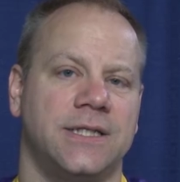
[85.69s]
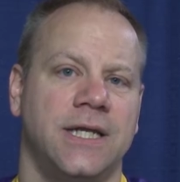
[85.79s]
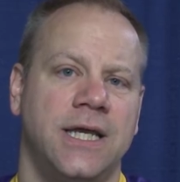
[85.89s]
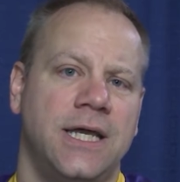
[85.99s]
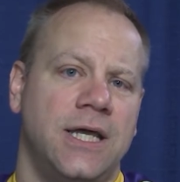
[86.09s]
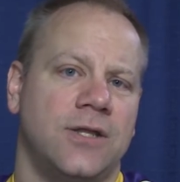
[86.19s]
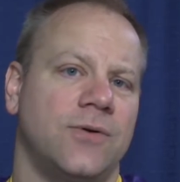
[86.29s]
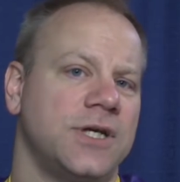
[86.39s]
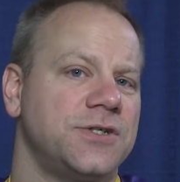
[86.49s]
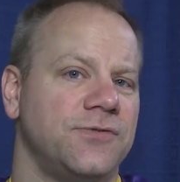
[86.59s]
And the
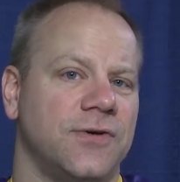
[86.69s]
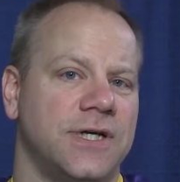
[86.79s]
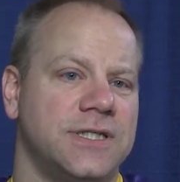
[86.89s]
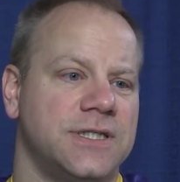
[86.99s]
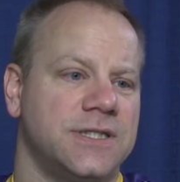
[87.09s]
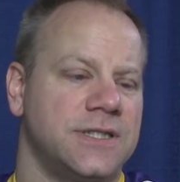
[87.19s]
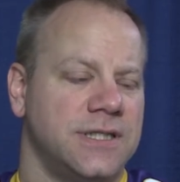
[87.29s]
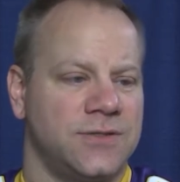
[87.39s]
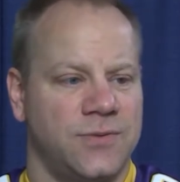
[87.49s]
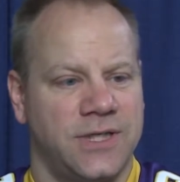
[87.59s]
question for us is,
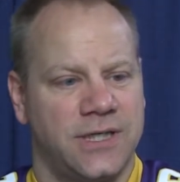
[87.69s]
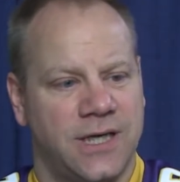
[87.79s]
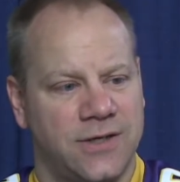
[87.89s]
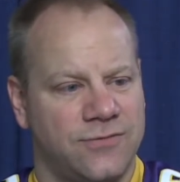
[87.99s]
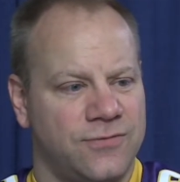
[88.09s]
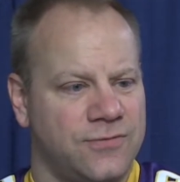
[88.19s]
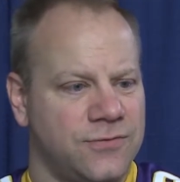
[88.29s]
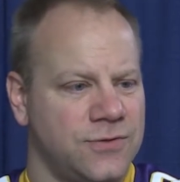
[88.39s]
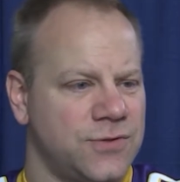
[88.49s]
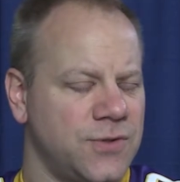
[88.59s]
is we kind of
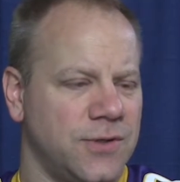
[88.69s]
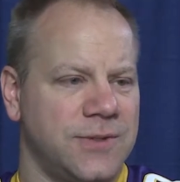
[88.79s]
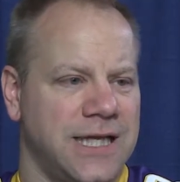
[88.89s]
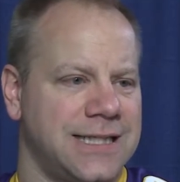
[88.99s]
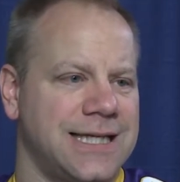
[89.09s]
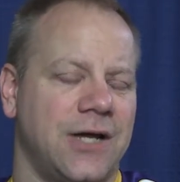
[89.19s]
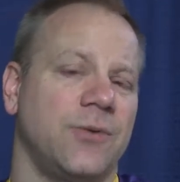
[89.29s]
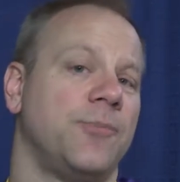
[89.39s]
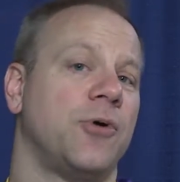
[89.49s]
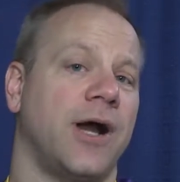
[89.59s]
struggle with that is how do
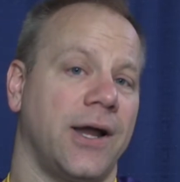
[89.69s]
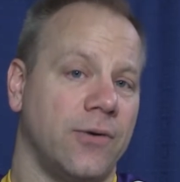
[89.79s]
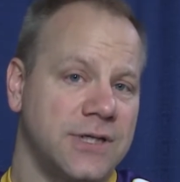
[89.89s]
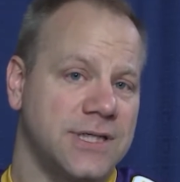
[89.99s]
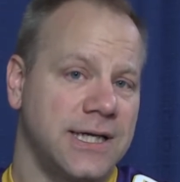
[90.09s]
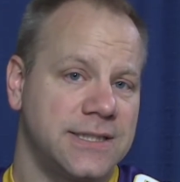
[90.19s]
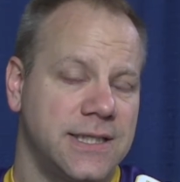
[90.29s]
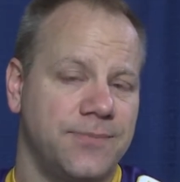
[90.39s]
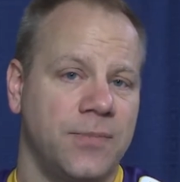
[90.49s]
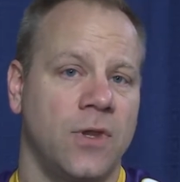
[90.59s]
we prioritize
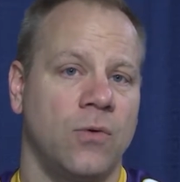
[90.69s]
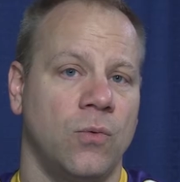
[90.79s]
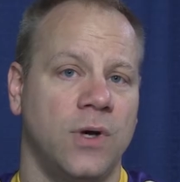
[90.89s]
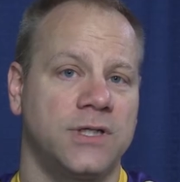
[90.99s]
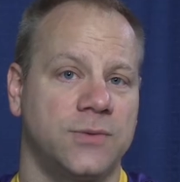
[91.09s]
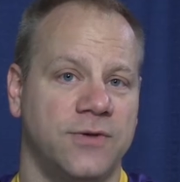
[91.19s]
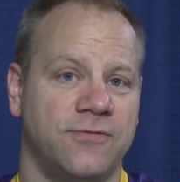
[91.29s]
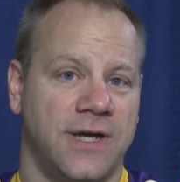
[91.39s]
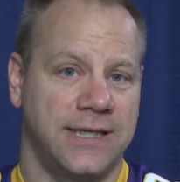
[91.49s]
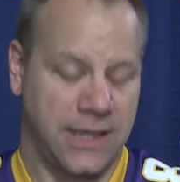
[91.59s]
them? What do we
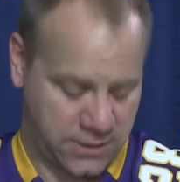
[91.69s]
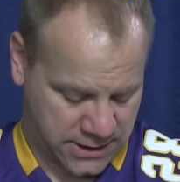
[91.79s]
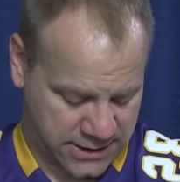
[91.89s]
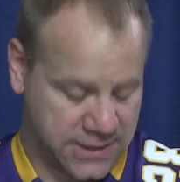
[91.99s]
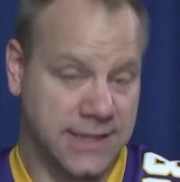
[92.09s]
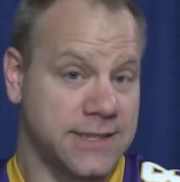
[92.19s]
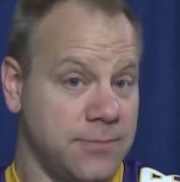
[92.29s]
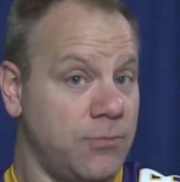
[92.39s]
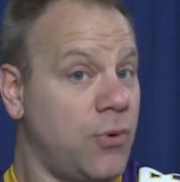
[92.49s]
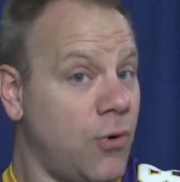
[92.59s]
find out that that's
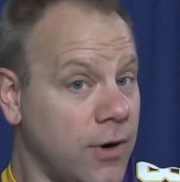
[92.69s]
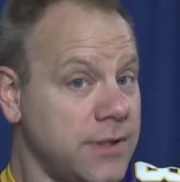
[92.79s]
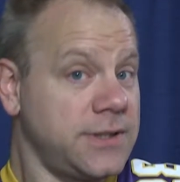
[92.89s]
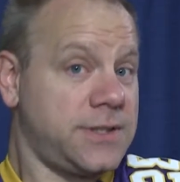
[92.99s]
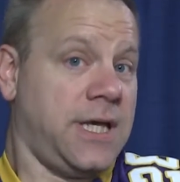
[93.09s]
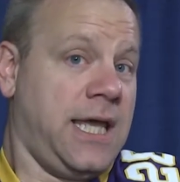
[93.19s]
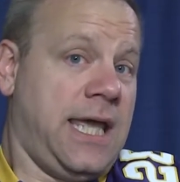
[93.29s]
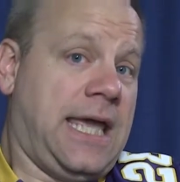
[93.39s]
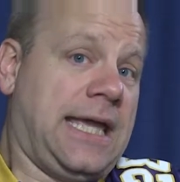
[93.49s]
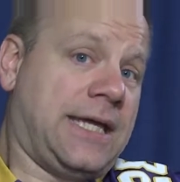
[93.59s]
important
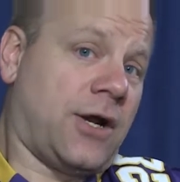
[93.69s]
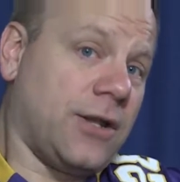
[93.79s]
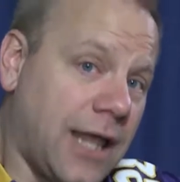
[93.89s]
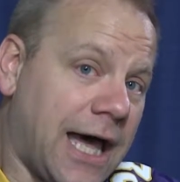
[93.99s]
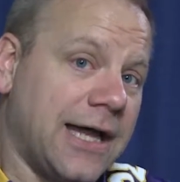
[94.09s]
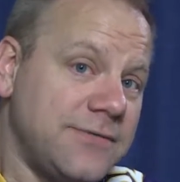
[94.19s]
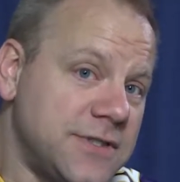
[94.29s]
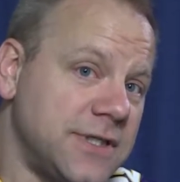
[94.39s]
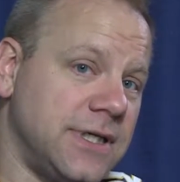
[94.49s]
in our lives,